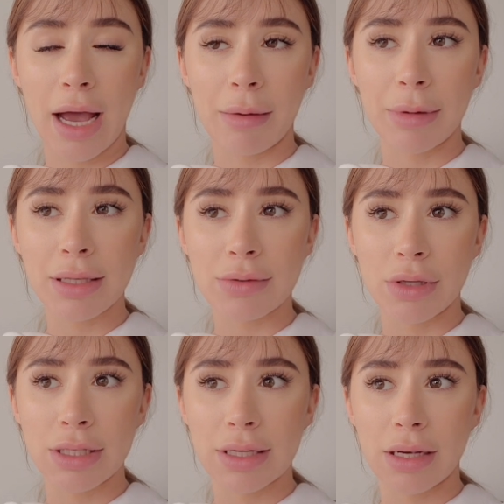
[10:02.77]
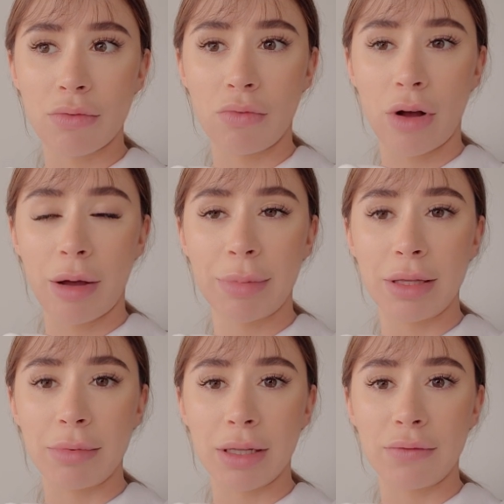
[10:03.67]
habits where he's like up
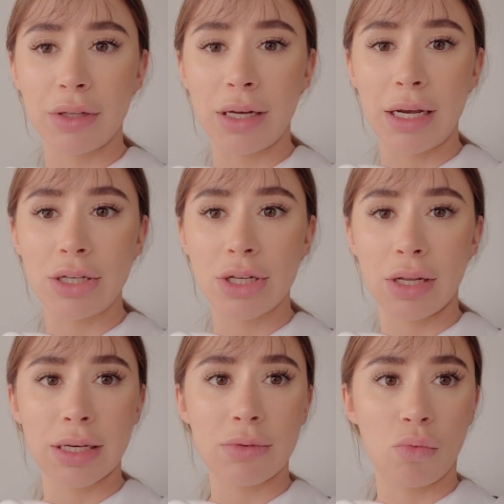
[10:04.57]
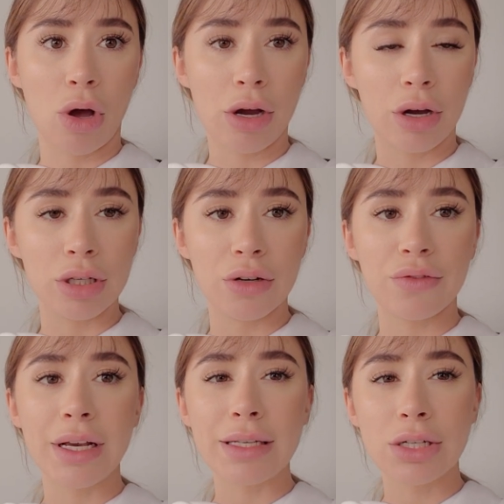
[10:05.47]
in the middle of the night to like walk on your
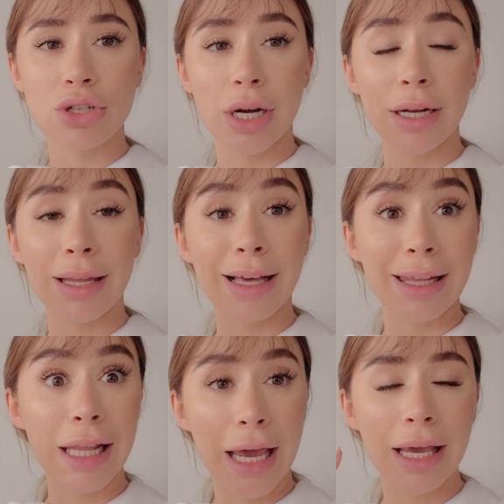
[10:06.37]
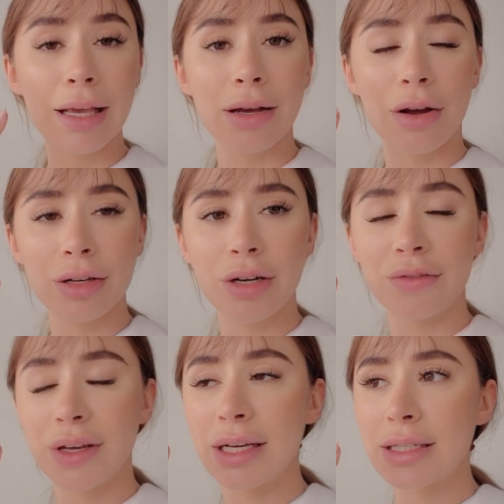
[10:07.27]
face and try to like lay on your
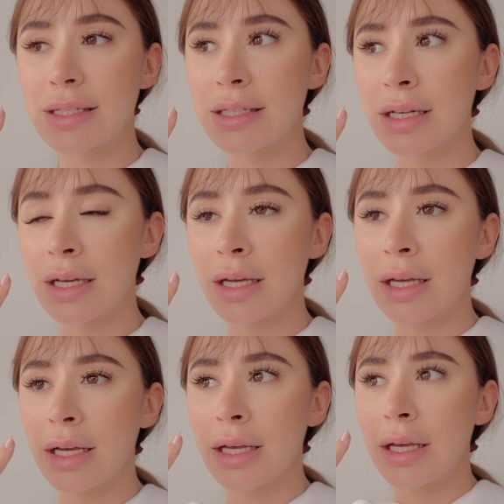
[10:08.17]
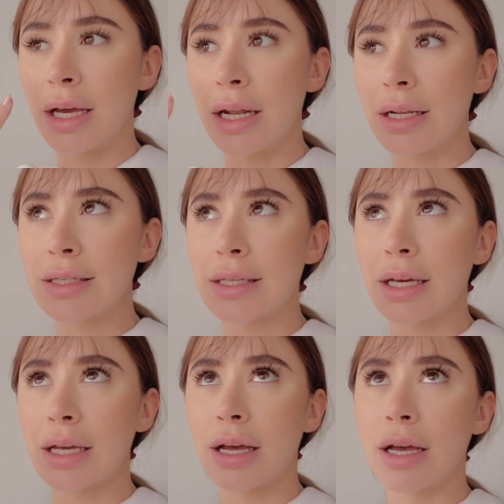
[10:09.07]
face. And it's
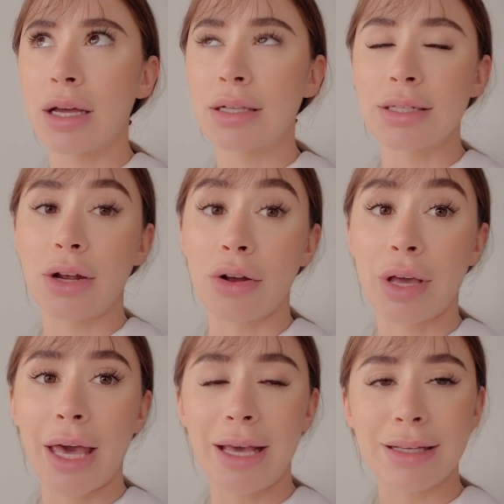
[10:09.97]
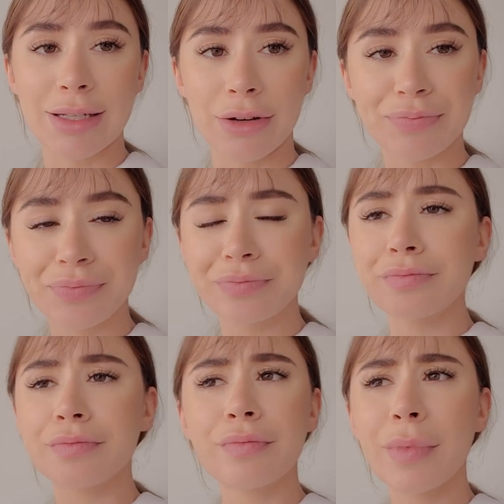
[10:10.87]
like, it's not okay. So
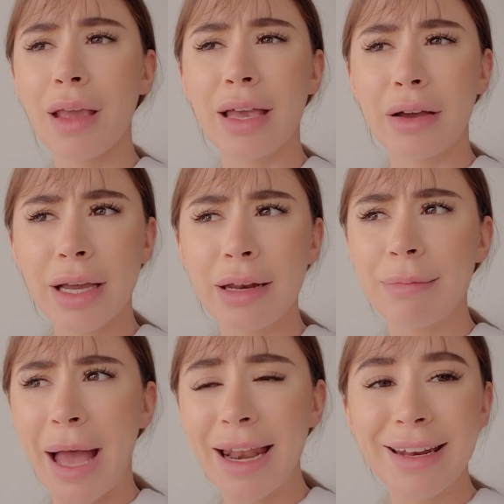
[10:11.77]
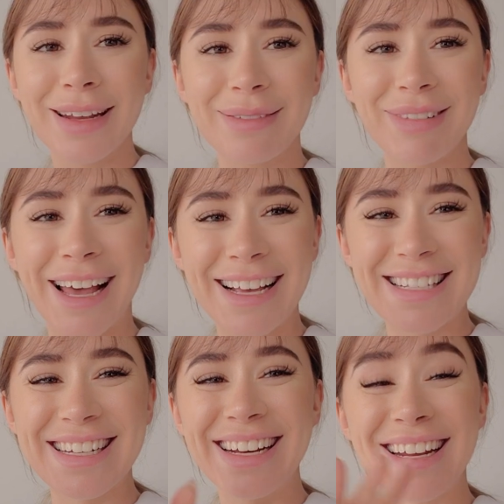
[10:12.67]
I got kind of mad at him
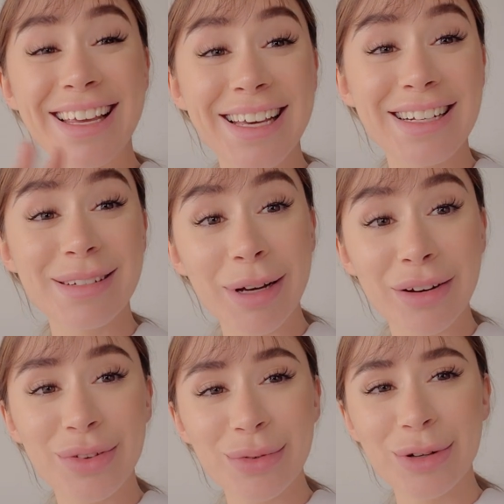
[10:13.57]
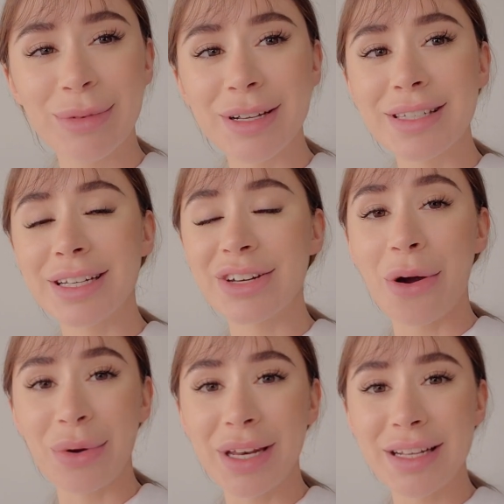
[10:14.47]
last night and I kicked him out of the room and I was like,
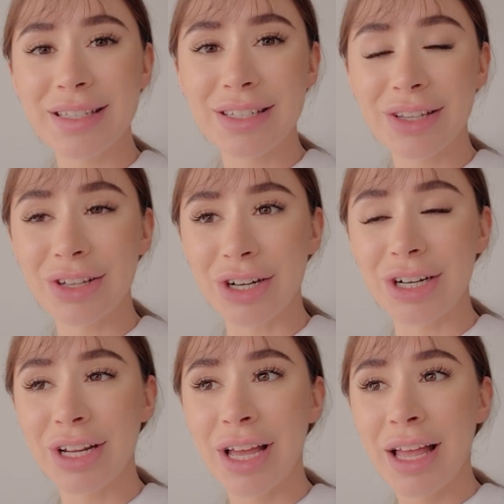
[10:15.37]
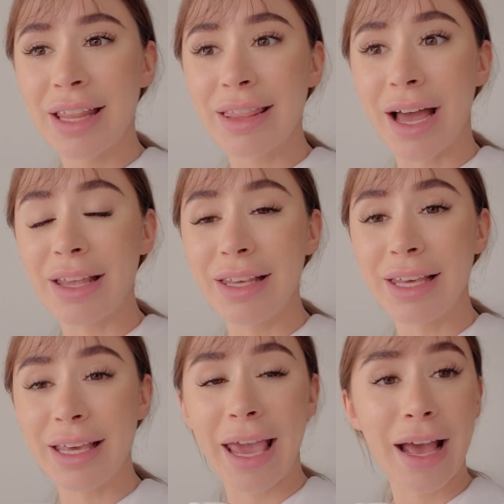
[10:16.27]
no, he needs to learn that
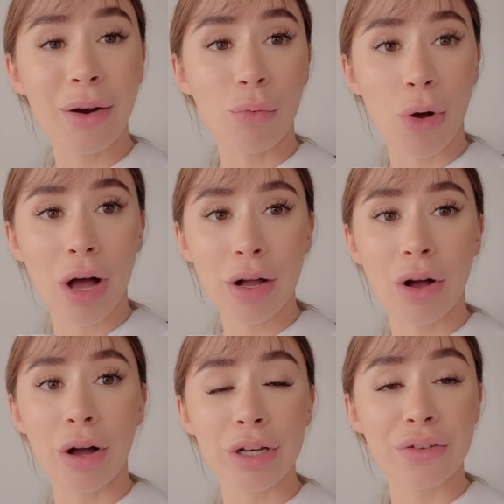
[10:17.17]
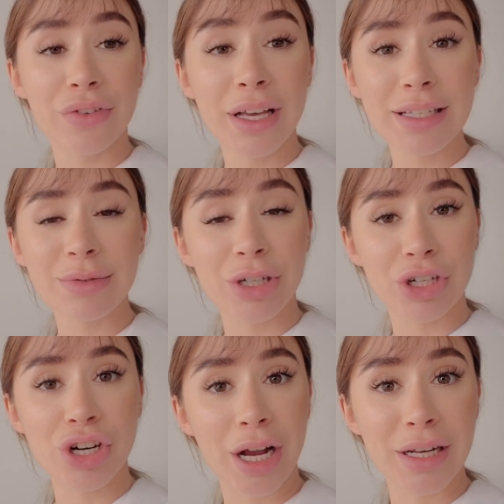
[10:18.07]
he can't walk on your face when
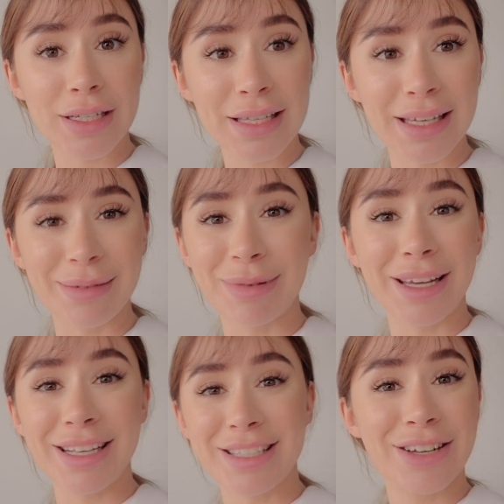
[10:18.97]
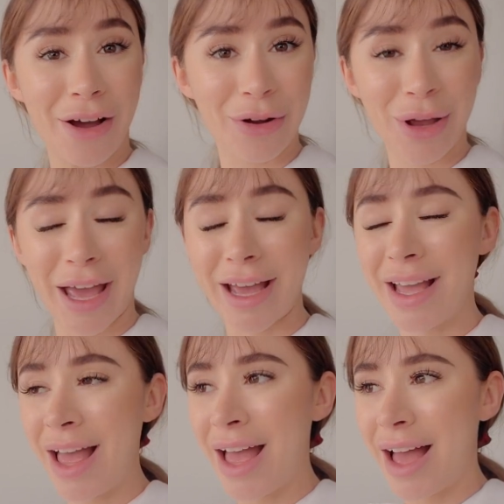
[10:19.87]
you're trying to sleep. Like, it's not
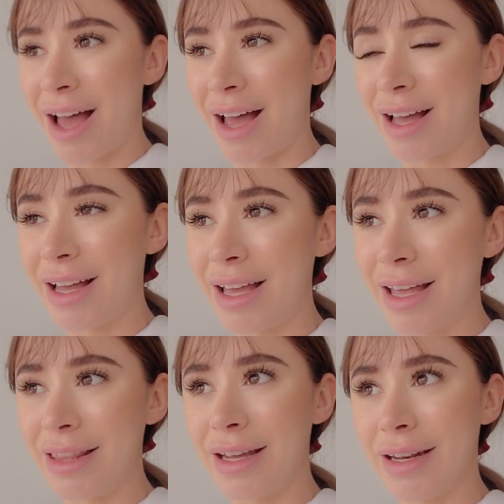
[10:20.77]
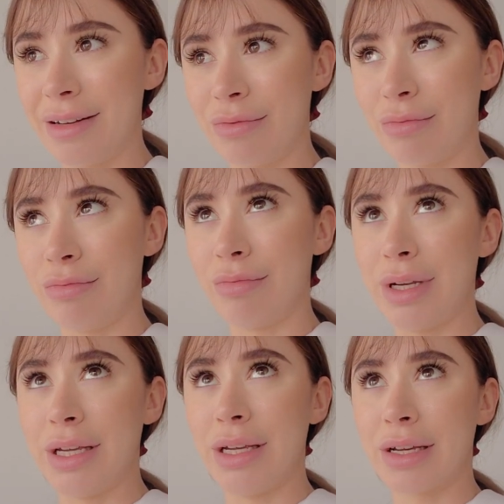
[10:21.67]
okay. Uh, and then
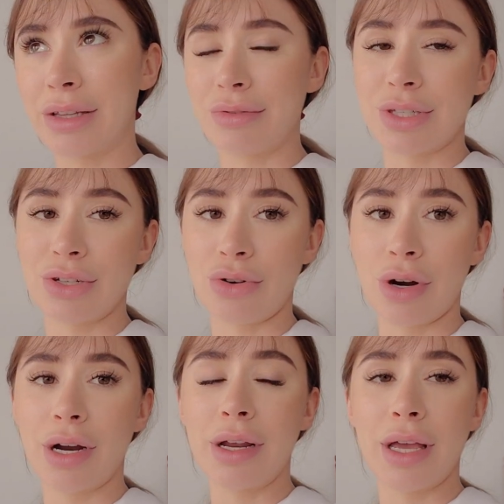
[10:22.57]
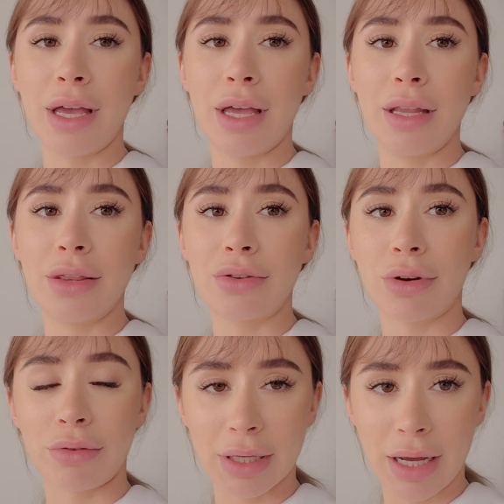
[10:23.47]
we closed the door and
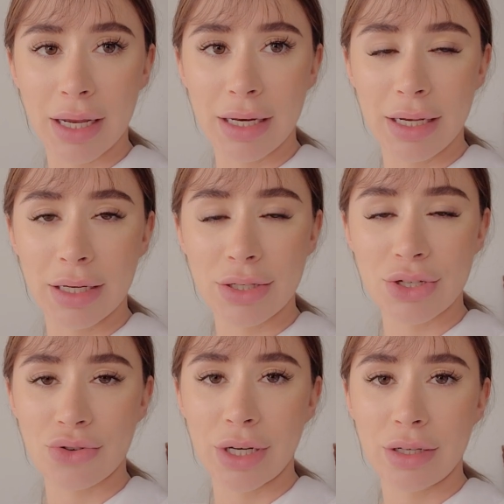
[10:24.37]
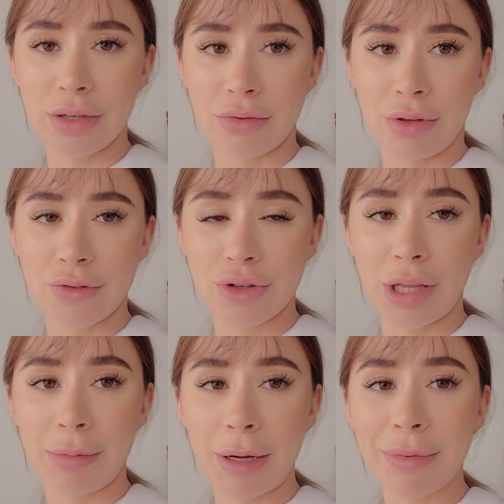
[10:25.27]
throughout the night he destroyed a roll of
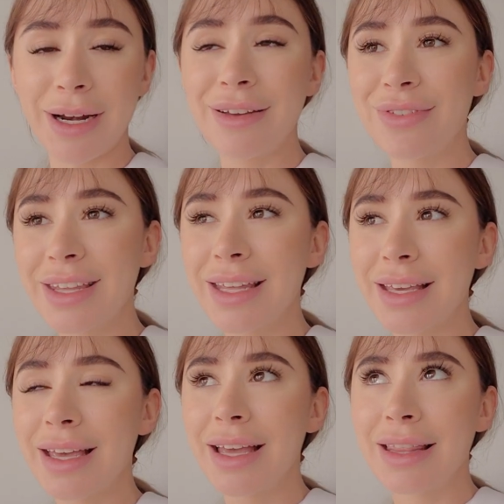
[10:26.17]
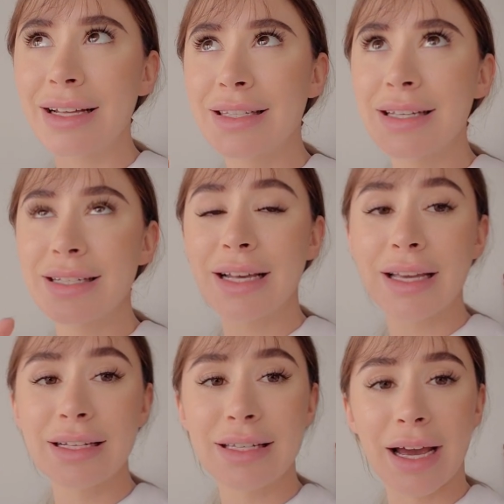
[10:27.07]
toilet paper and i feel like that's the
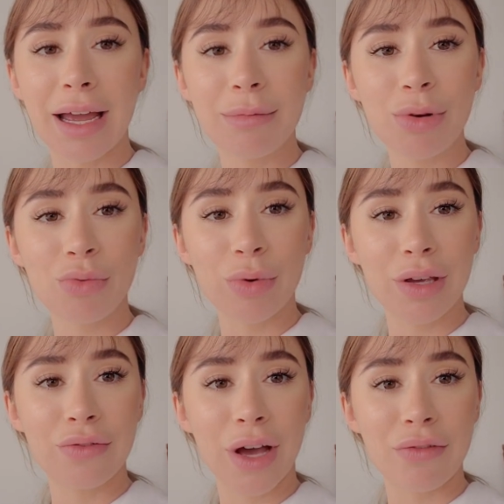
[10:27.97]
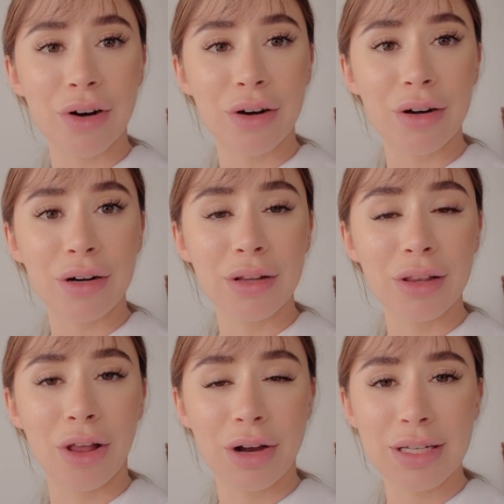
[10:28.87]
second time we've ever
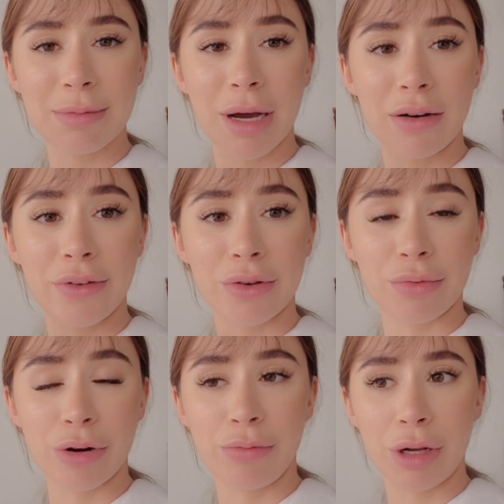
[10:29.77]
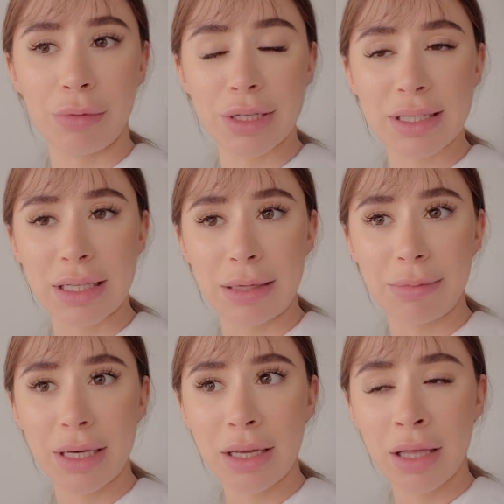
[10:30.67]
locked him out of the room when we're
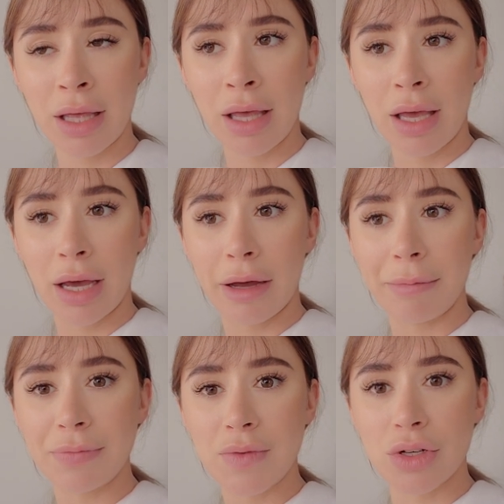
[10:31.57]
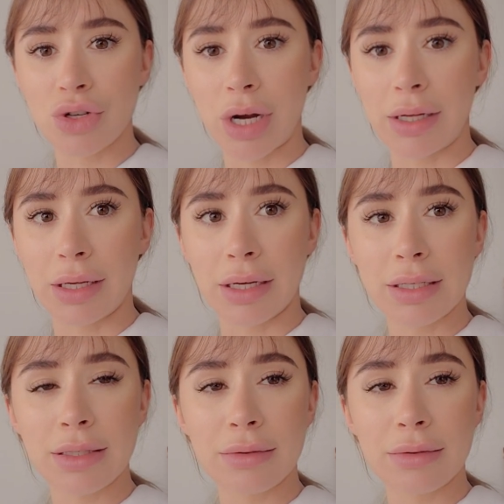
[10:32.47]
sleeping um, to try to like